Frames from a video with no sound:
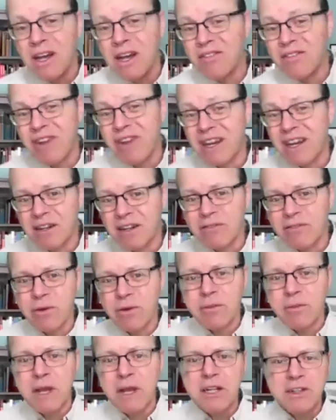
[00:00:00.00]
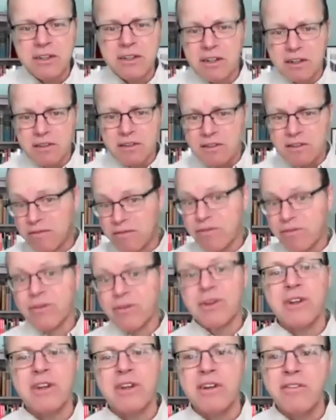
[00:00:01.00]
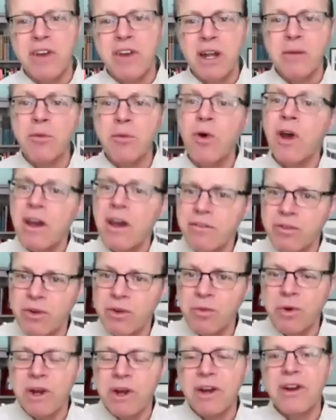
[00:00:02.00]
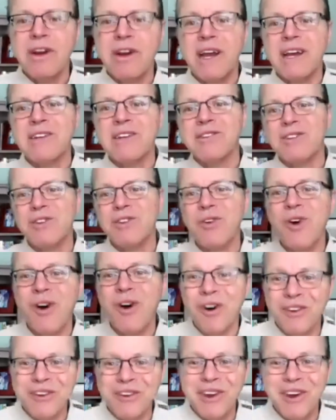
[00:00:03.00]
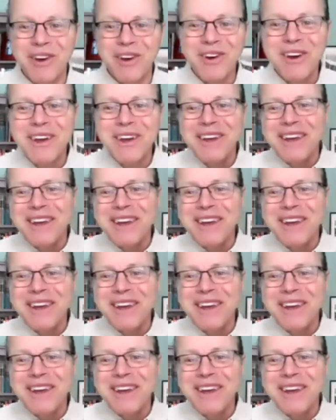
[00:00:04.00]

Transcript: And in fact, information is freely available everywhere, as you all know.